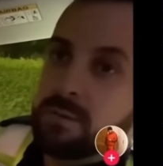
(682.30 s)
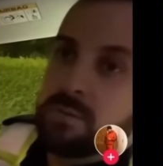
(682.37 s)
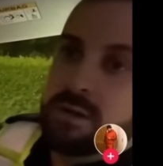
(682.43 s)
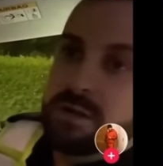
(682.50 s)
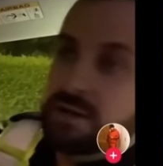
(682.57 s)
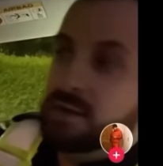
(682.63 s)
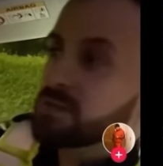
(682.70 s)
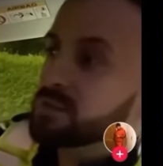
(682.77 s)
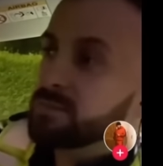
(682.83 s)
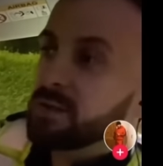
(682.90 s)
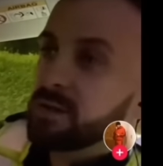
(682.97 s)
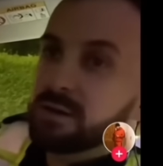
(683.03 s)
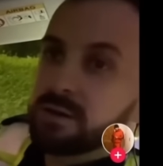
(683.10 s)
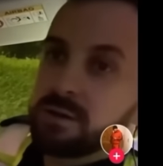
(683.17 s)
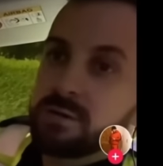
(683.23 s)
Well, I can smell
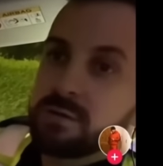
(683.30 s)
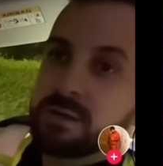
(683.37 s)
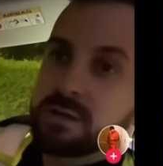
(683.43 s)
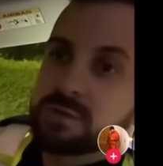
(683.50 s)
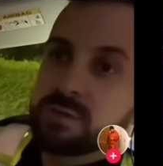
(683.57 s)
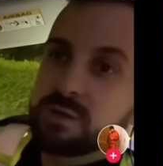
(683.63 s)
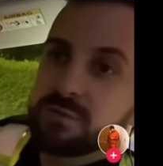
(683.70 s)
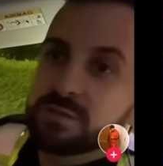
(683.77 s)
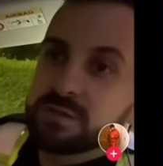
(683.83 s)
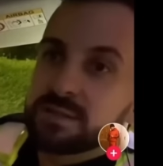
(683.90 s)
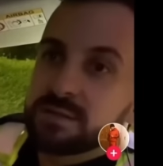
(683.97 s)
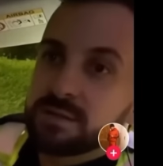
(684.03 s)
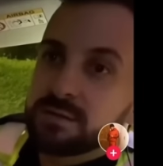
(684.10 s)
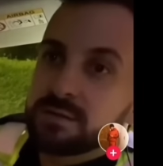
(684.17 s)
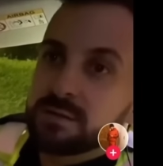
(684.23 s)
well, alcohol. That's proven, why I've
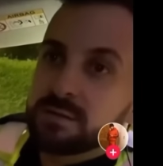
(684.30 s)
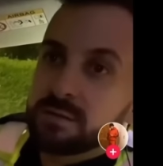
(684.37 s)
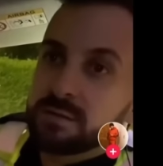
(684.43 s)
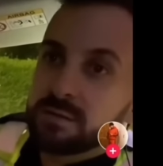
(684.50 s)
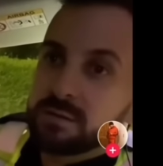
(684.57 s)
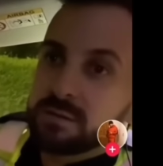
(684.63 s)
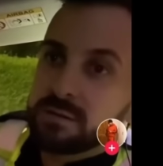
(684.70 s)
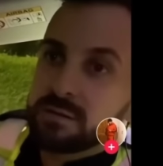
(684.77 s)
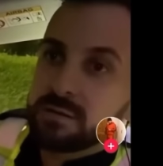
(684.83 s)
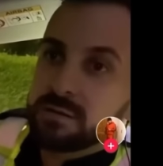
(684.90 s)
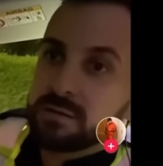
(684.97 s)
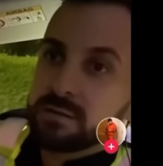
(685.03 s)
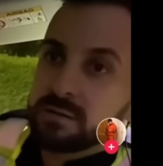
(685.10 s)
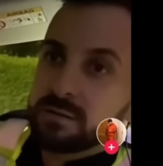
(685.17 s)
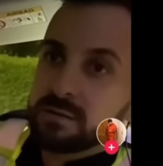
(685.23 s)
said it. it. Can't be
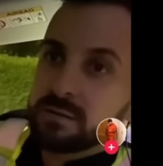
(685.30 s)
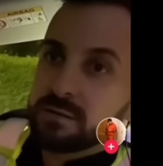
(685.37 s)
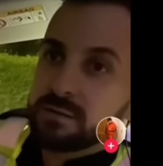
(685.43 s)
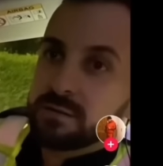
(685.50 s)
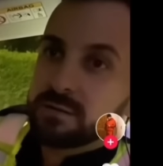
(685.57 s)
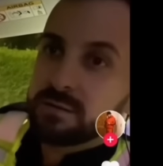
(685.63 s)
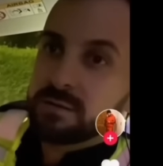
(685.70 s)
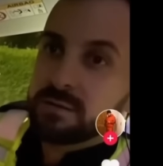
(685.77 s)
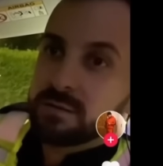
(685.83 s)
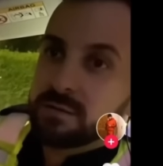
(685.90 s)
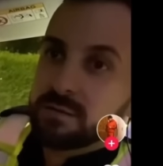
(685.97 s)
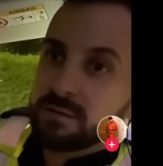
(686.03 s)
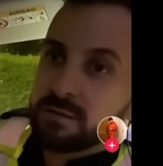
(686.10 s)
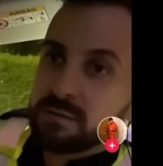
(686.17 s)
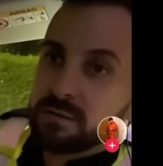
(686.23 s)
proven.
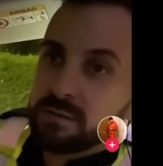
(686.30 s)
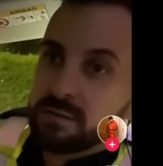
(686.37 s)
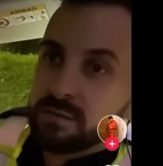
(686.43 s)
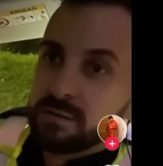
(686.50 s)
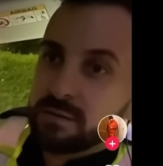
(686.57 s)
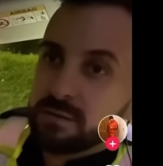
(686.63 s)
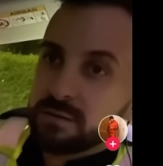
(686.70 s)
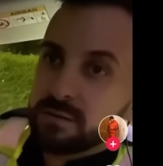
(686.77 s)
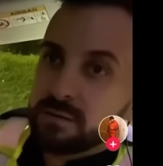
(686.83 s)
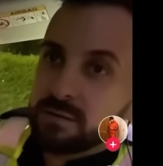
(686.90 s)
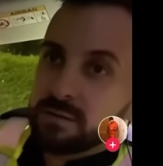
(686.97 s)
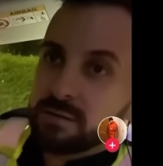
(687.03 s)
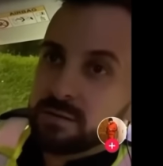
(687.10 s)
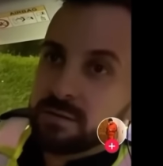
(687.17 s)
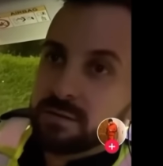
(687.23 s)
It's a classic.
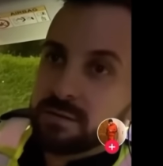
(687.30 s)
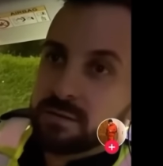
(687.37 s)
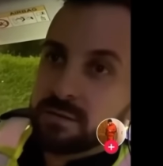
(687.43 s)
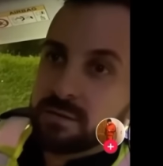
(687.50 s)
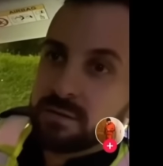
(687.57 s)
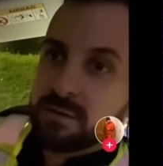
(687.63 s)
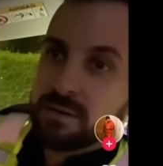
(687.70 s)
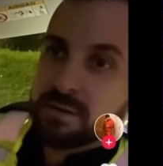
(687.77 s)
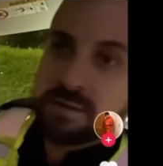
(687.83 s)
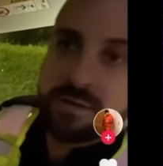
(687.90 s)
I